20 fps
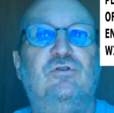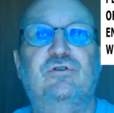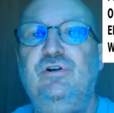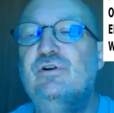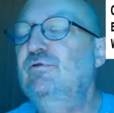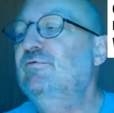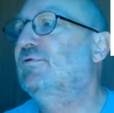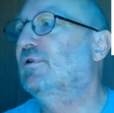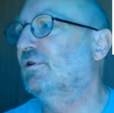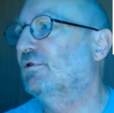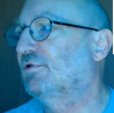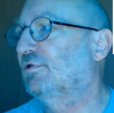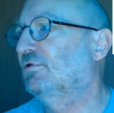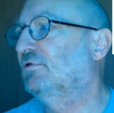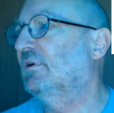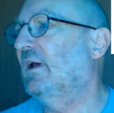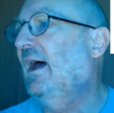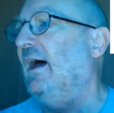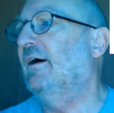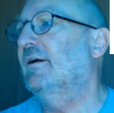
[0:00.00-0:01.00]
or two
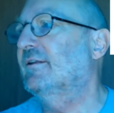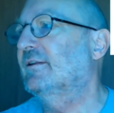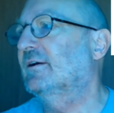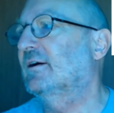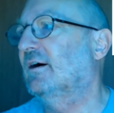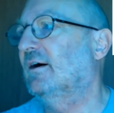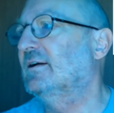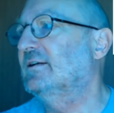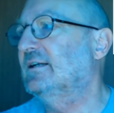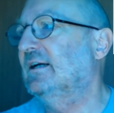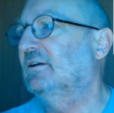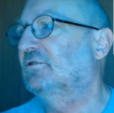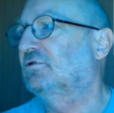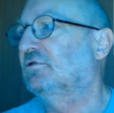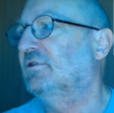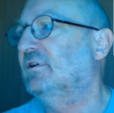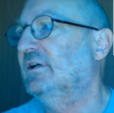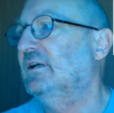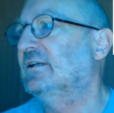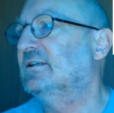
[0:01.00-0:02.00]
verses out of the
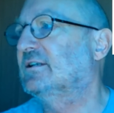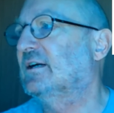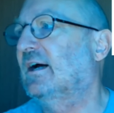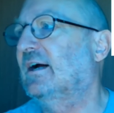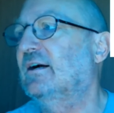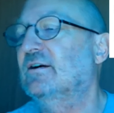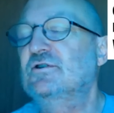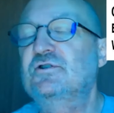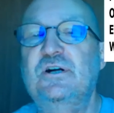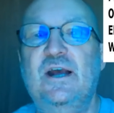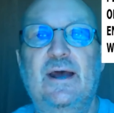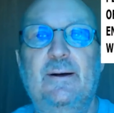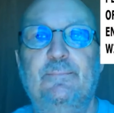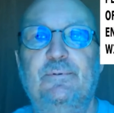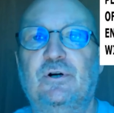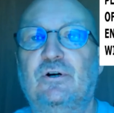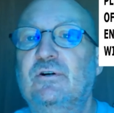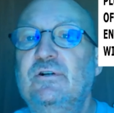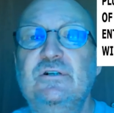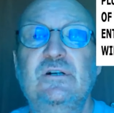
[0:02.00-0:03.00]
context of the entire
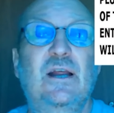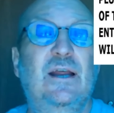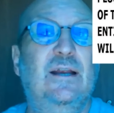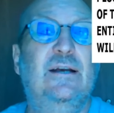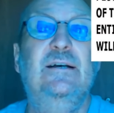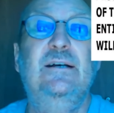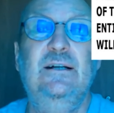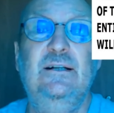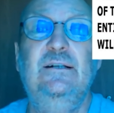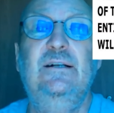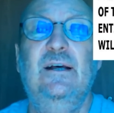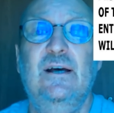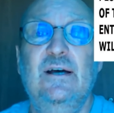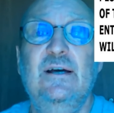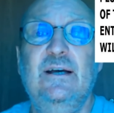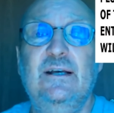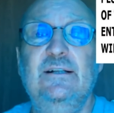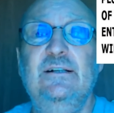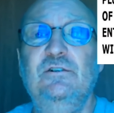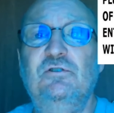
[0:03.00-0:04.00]
chapter, and indeed,
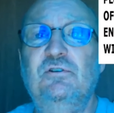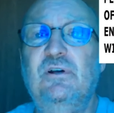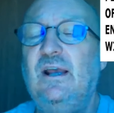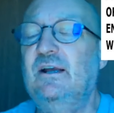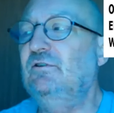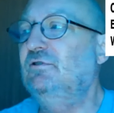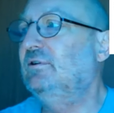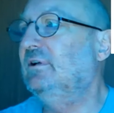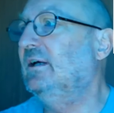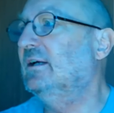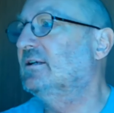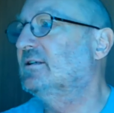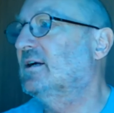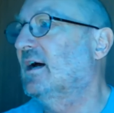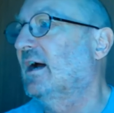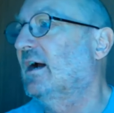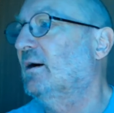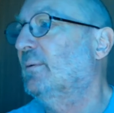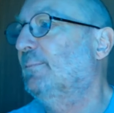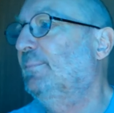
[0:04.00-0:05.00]
in this case, the
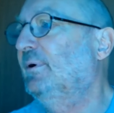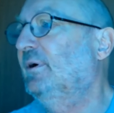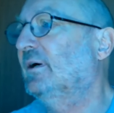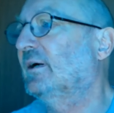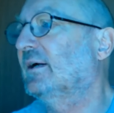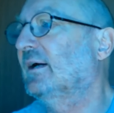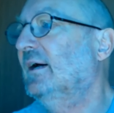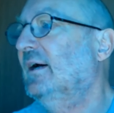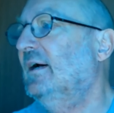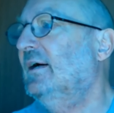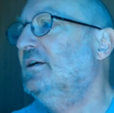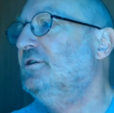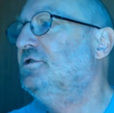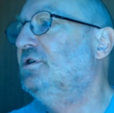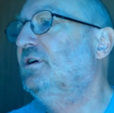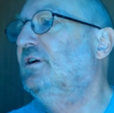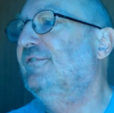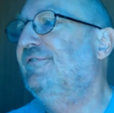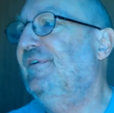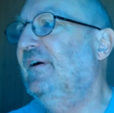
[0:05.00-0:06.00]
entire book,
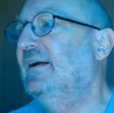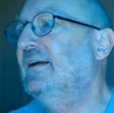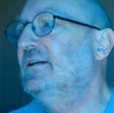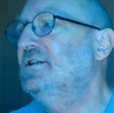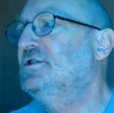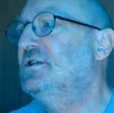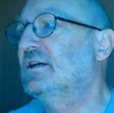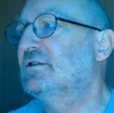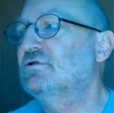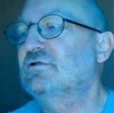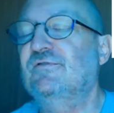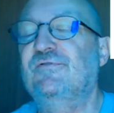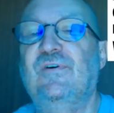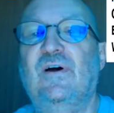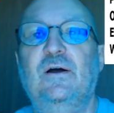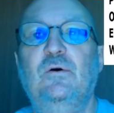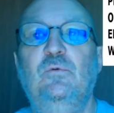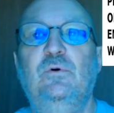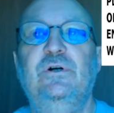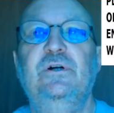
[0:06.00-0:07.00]
to defend and
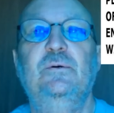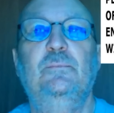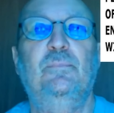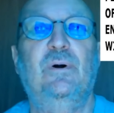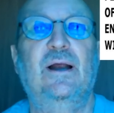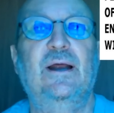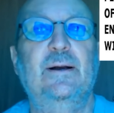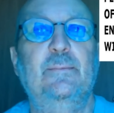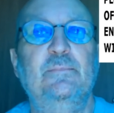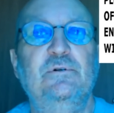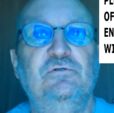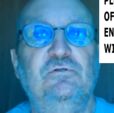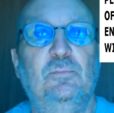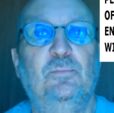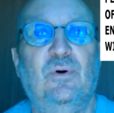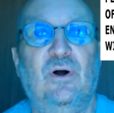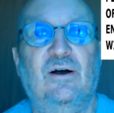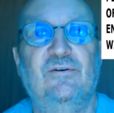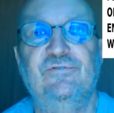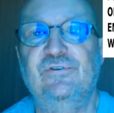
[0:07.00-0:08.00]
justify William Branham as a
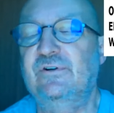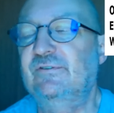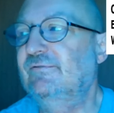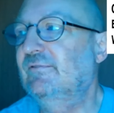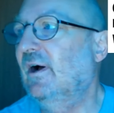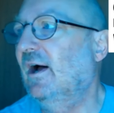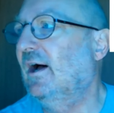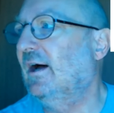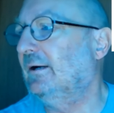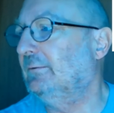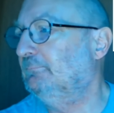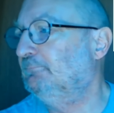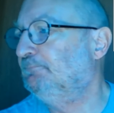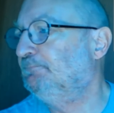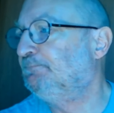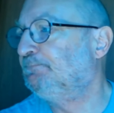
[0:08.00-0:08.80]
prophet of God.